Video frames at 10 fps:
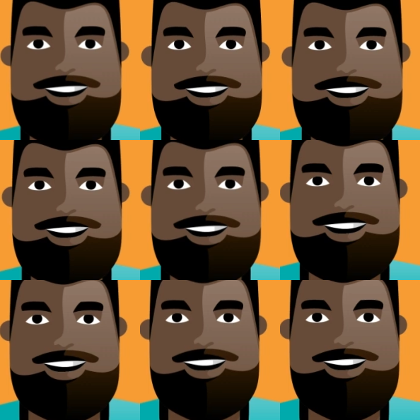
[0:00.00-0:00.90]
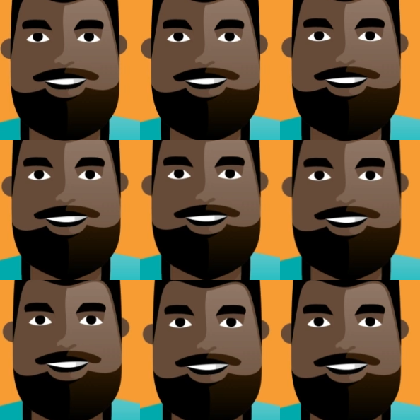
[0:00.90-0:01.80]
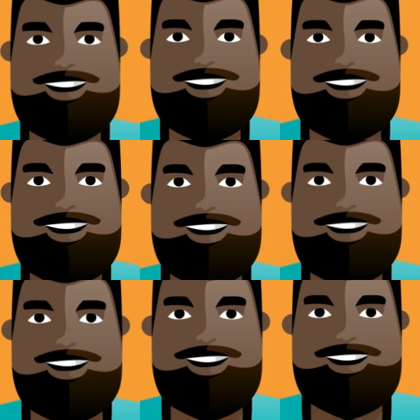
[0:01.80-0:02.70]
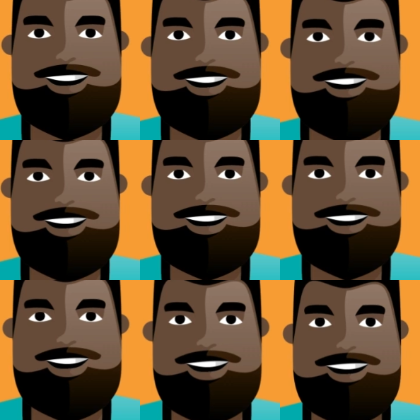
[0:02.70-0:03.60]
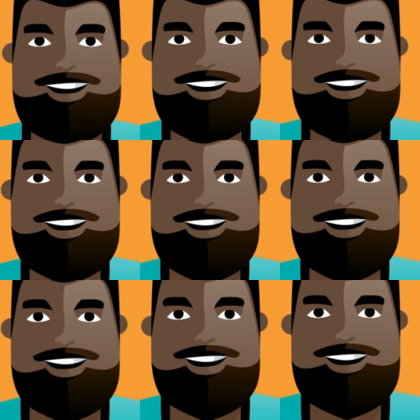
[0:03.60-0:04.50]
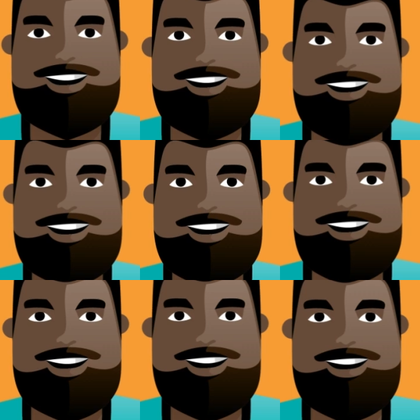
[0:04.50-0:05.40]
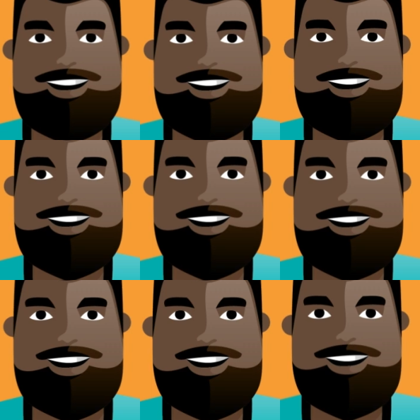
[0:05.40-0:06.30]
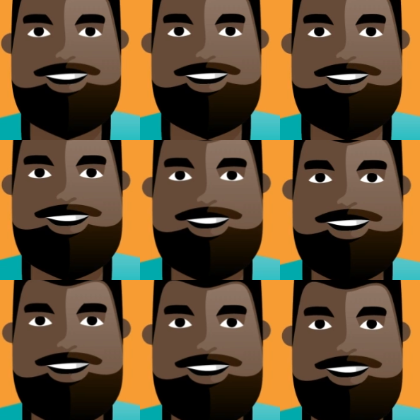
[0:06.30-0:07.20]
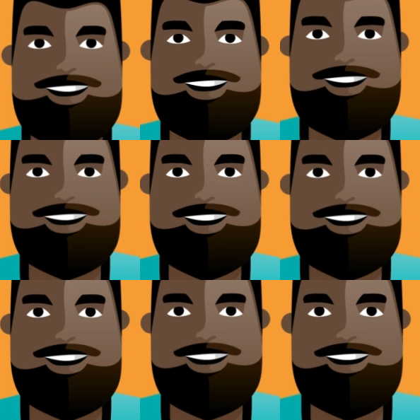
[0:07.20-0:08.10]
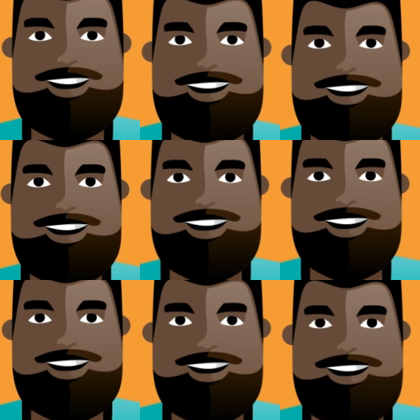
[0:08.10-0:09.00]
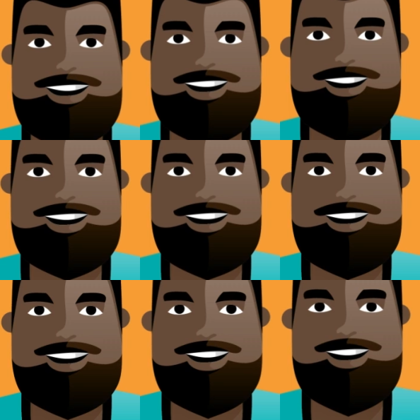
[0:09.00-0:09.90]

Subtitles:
you go to work, you are not so frustrated and you are not so tired. Because when you have modern things, they help you to do your job, and then it's better because you don't have